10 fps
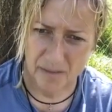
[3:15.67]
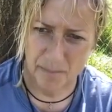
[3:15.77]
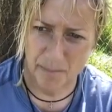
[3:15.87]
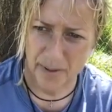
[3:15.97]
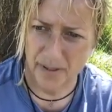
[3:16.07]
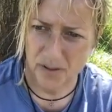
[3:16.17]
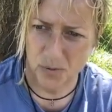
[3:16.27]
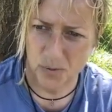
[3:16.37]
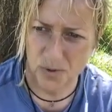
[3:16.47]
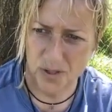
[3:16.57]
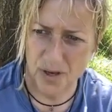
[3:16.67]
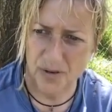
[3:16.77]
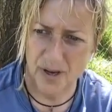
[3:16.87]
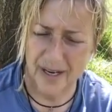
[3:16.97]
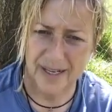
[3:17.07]
But there's
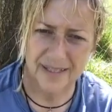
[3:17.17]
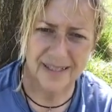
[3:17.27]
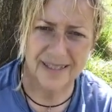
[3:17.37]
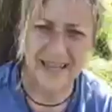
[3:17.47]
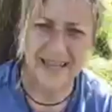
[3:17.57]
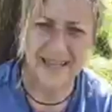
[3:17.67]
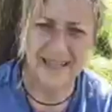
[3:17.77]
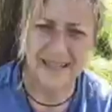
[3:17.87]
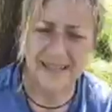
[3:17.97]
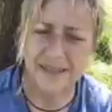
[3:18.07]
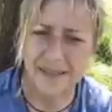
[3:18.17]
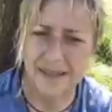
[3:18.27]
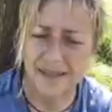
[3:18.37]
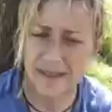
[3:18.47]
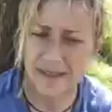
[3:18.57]
also an understanding
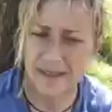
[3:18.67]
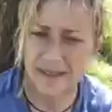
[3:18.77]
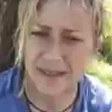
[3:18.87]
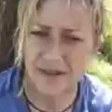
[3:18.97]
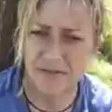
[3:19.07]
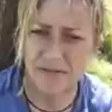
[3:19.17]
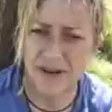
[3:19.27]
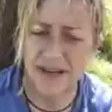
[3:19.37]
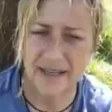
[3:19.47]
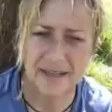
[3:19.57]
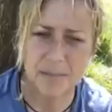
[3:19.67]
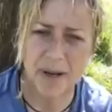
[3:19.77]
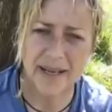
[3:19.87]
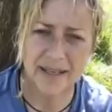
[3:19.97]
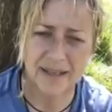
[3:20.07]
that I don't really
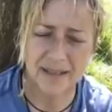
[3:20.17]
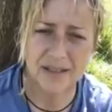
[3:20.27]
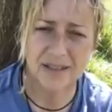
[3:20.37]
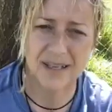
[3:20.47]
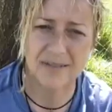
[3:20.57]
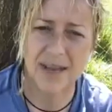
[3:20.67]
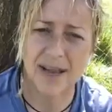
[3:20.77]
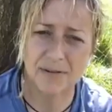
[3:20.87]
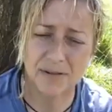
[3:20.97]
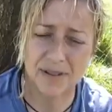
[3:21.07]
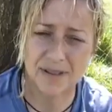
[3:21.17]
explain, I just give it out.